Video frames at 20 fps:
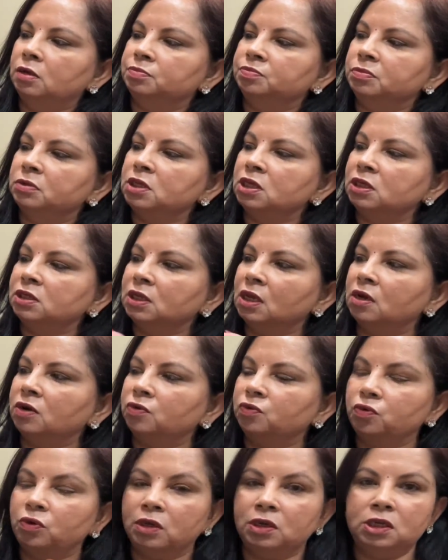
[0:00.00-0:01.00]
These
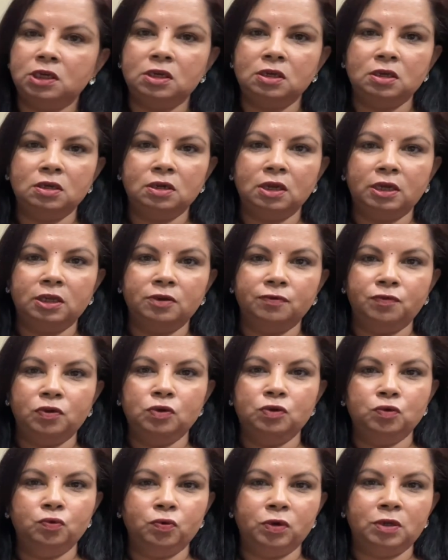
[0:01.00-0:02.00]
are really like, if you
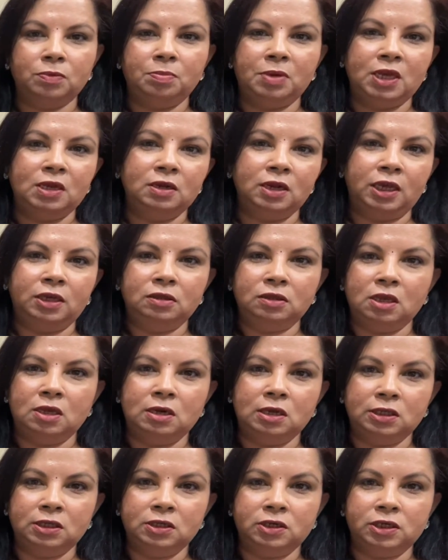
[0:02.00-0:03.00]
do want to make like
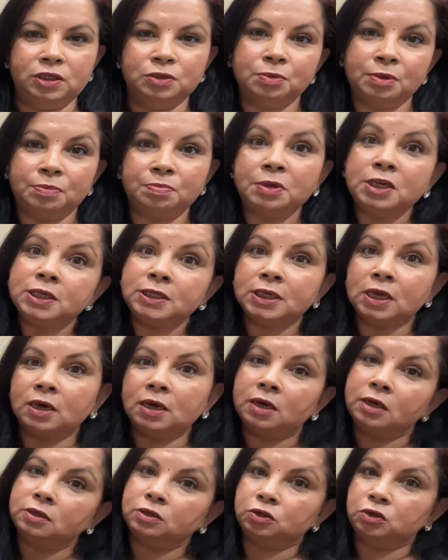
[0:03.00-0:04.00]
thin and crispy
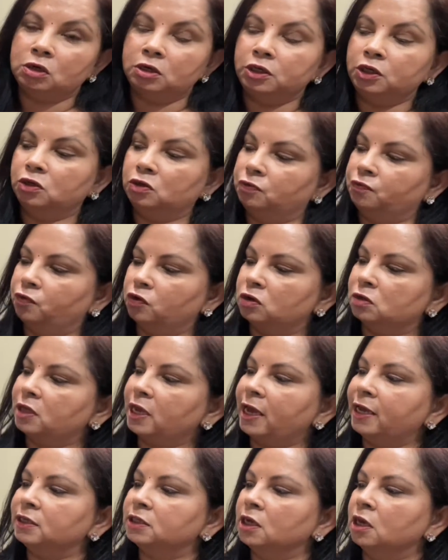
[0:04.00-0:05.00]
pizza, it's really good for
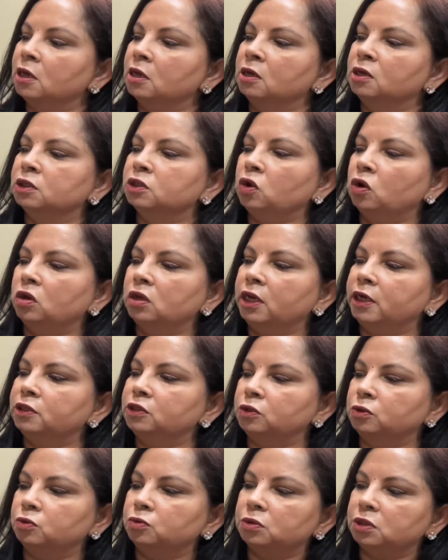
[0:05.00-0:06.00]
that. So all I
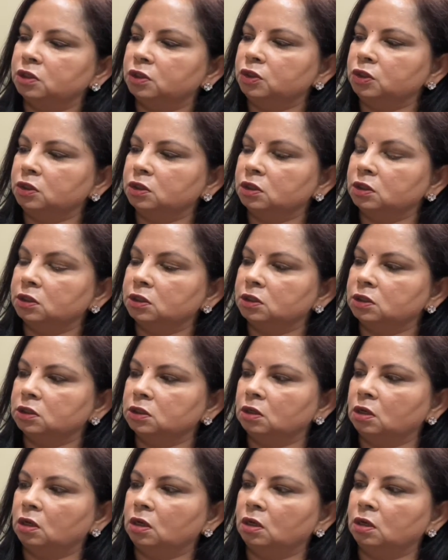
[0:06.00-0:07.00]
do is just
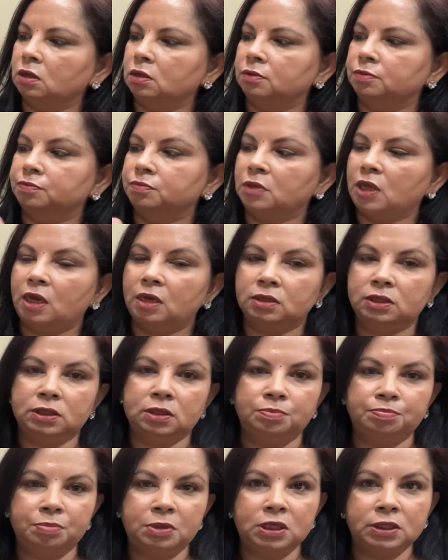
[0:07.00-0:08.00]
add
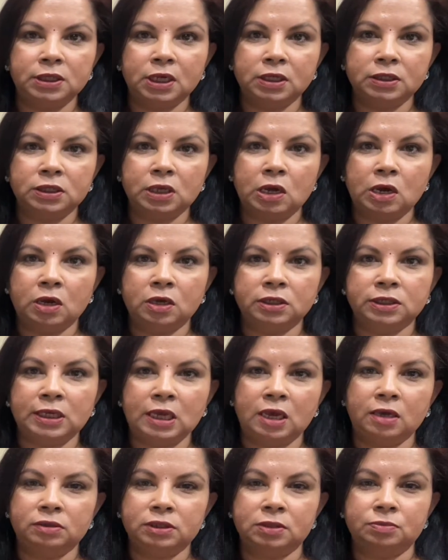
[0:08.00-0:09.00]
some pizza sauce,
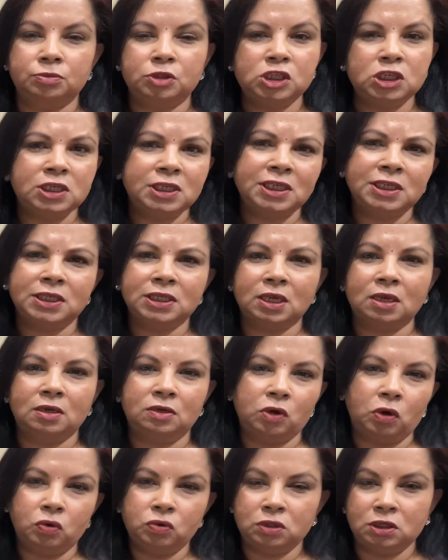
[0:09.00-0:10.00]
have some cheese
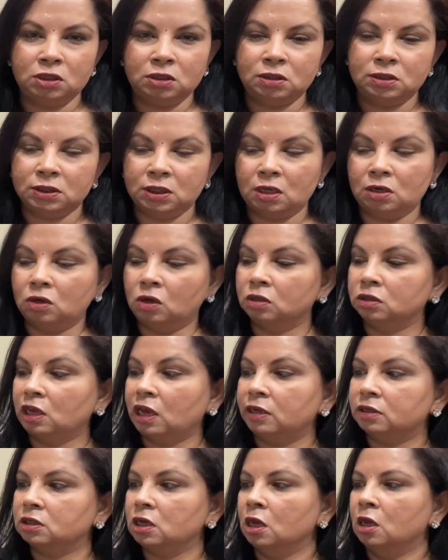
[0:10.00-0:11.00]
and onions and all that.